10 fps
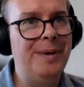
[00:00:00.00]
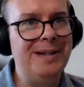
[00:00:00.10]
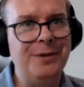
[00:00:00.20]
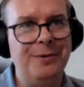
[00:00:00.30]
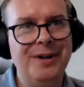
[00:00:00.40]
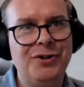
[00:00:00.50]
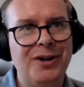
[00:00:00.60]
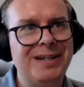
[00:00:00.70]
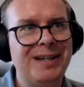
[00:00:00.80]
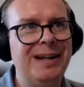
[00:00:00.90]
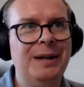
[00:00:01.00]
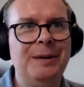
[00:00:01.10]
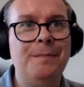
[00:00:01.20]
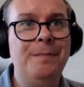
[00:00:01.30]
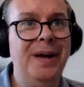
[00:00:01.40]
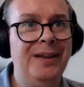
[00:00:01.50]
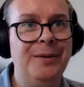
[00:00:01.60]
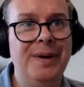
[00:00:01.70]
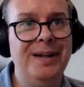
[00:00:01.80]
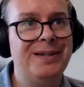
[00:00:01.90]
the bits you're interested in, pick
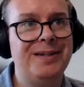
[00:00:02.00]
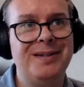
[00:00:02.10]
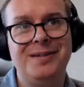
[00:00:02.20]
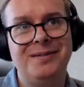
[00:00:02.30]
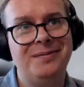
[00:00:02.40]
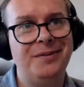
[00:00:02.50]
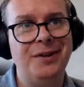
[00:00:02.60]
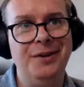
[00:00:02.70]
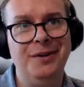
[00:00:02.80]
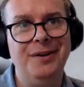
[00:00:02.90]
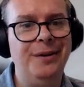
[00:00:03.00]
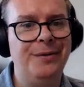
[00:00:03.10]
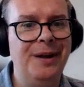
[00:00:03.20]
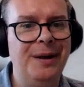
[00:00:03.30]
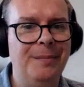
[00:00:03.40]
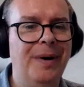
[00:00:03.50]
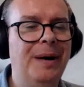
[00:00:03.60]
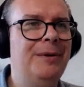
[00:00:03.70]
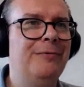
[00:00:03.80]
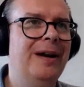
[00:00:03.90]
the bits that you think
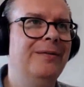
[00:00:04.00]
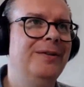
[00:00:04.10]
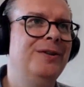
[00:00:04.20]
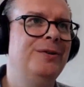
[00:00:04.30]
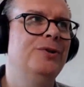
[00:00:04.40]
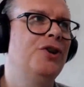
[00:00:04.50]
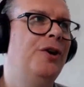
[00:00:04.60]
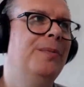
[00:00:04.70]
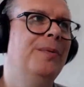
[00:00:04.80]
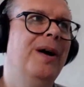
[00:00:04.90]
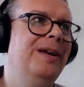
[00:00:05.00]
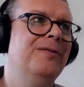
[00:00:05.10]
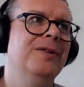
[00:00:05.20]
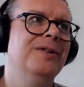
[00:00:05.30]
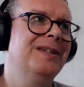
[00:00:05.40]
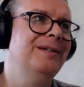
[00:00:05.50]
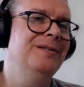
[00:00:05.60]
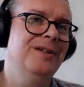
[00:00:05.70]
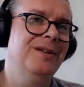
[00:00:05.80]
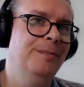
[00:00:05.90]
might be relevant to your job, where you've got
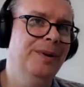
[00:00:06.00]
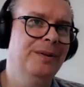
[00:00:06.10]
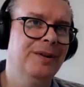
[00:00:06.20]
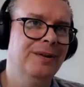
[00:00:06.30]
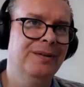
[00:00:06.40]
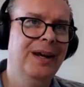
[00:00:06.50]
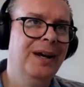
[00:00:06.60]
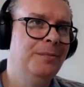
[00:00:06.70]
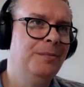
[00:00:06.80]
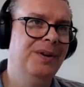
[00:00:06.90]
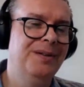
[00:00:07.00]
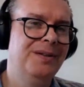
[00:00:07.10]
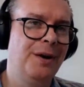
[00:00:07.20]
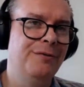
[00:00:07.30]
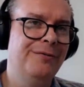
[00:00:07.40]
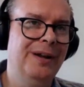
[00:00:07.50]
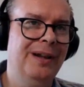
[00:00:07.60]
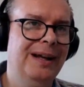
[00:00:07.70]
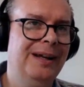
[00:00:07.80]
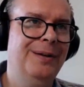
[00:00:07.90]
skills you can build on, but don't feel
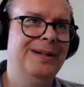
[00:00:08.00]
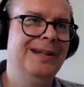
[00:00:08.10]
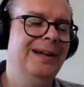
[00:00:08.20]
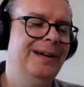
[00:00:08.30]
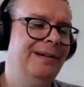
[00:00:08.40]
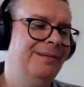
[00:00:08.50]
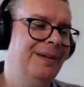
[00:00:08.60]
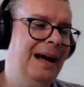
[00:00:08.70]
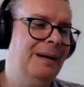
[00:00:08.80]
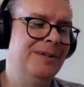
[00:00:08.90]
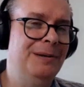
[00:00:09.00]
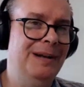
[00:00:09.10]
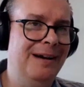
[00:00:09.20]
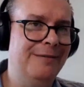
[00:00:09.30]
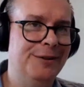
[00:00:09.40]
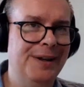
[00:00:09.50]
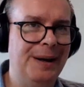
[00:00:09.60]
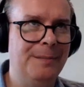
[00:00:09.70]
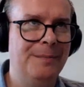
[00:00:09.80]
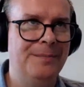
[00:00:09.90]
like you need to learn absolutely everything.